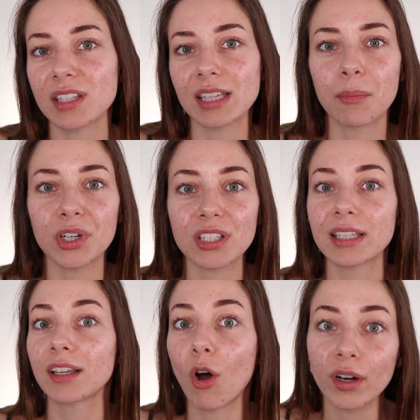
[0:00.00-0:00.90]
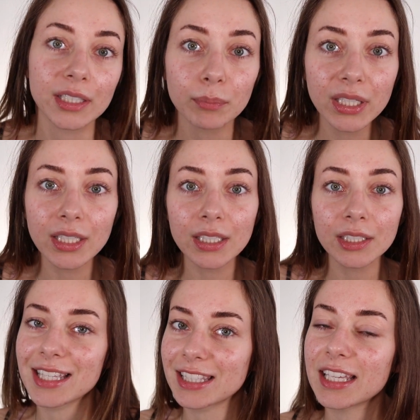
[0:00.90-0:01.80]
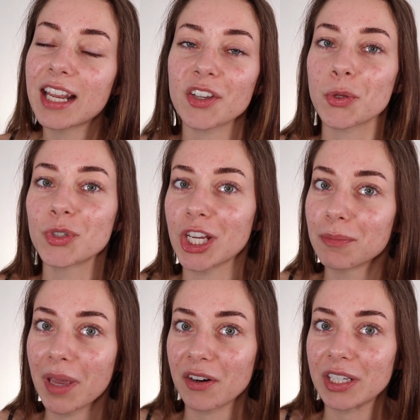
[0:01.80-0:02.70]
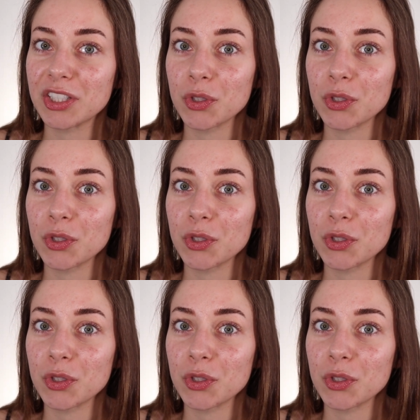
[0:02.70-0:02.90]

celebrities like Cardi B, Stacey, and also Jade Mary.